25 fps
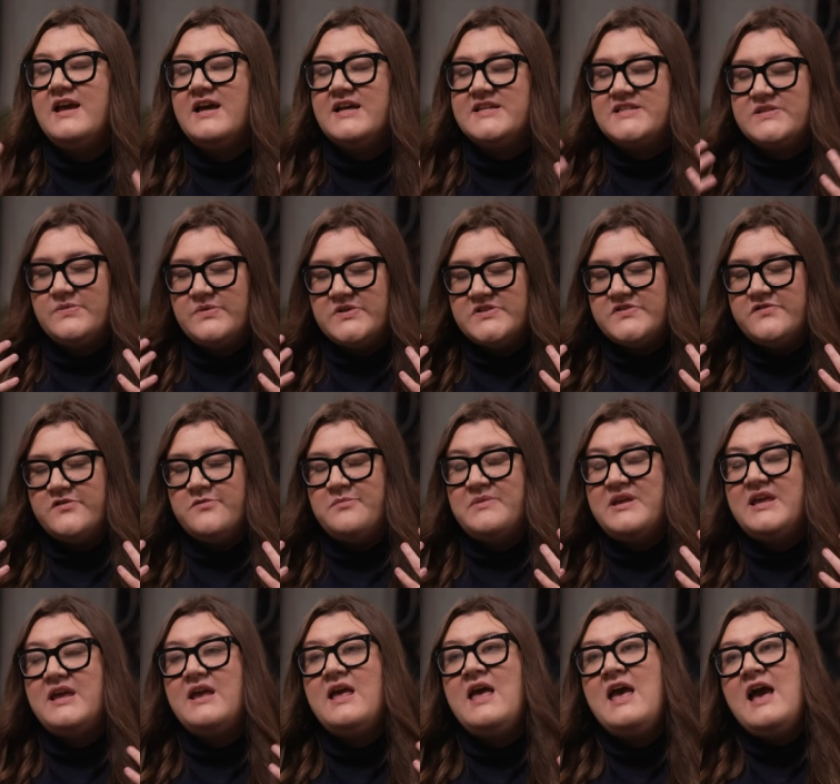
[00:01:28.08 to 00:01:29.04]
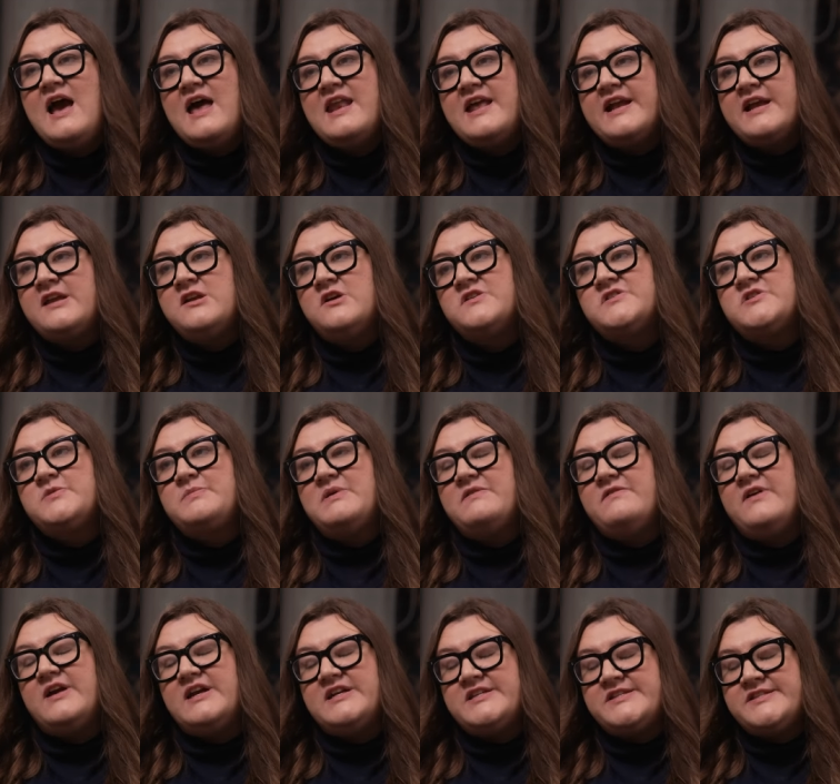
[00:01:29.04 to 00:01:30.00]
as it was for me and it can also be
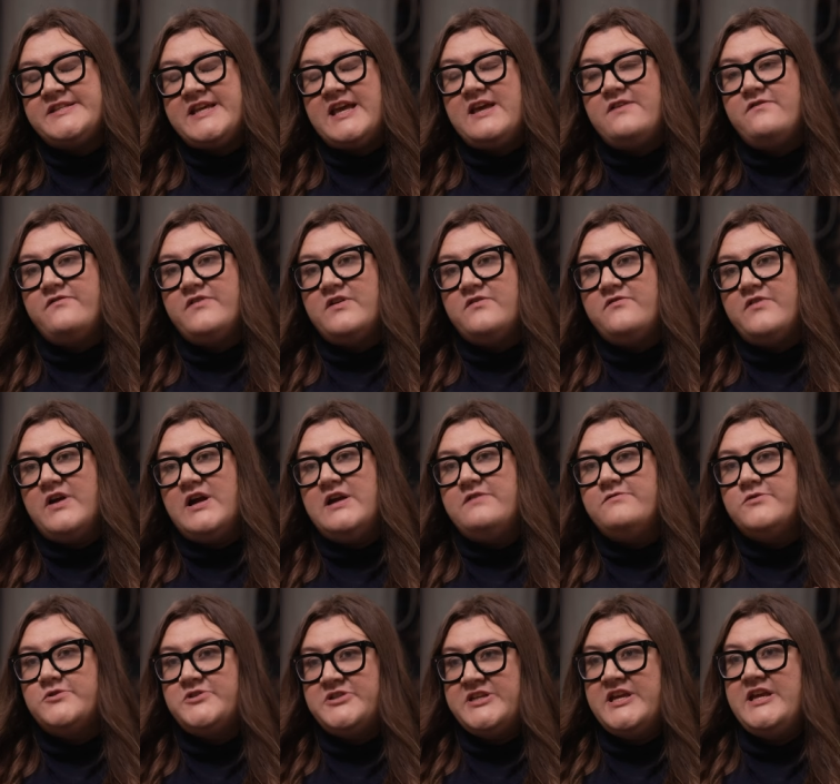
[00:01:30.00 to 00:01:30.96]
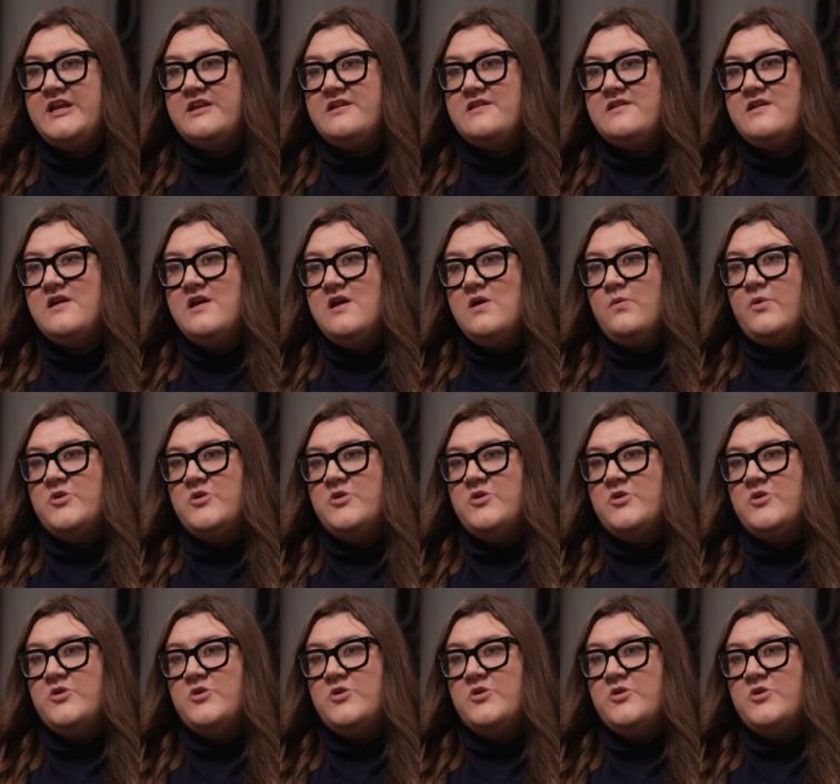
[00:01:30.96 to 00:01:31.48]
very safe and very routine